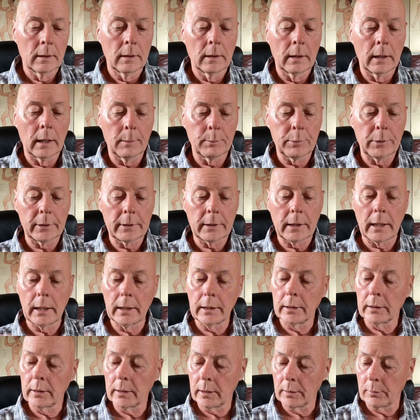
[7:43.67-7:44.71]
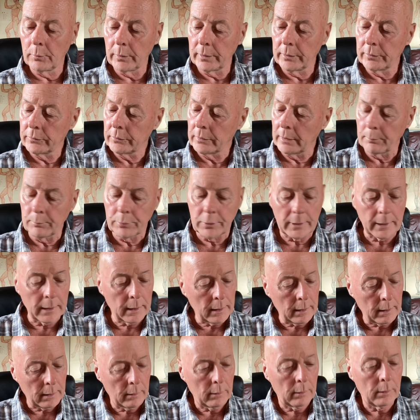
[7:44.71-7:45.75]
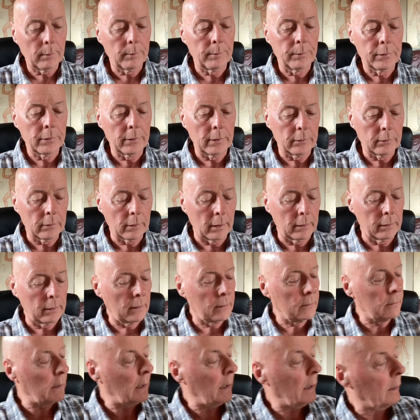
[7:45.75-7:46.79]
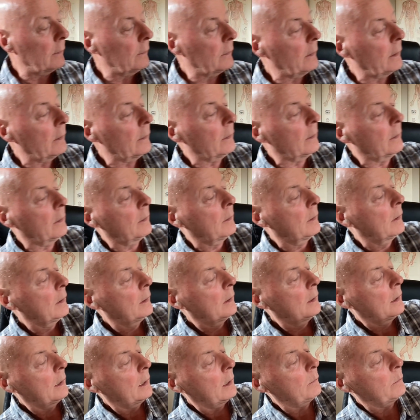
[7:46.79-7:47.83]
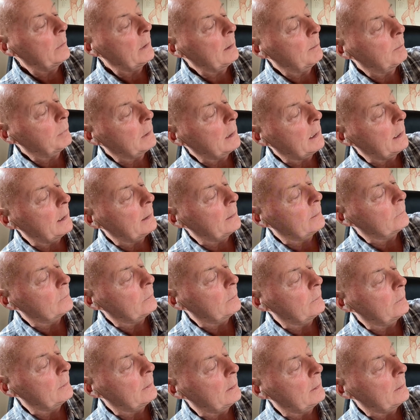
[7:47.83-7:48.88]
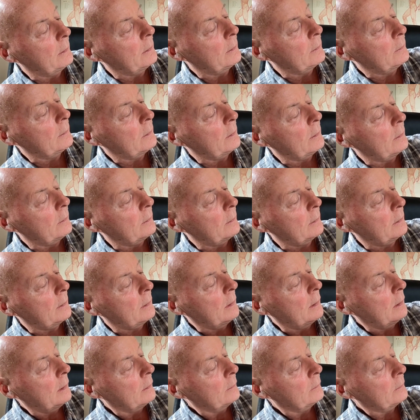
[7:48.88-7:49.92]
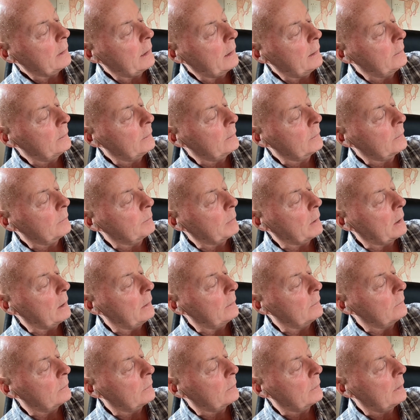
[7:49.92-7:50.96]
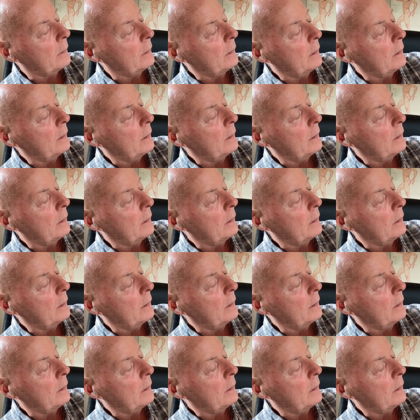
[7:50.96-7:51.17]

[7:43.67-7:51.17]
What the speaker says: applicator, and we simply, oops, it's on this hand here, and we apply it to the tender spots,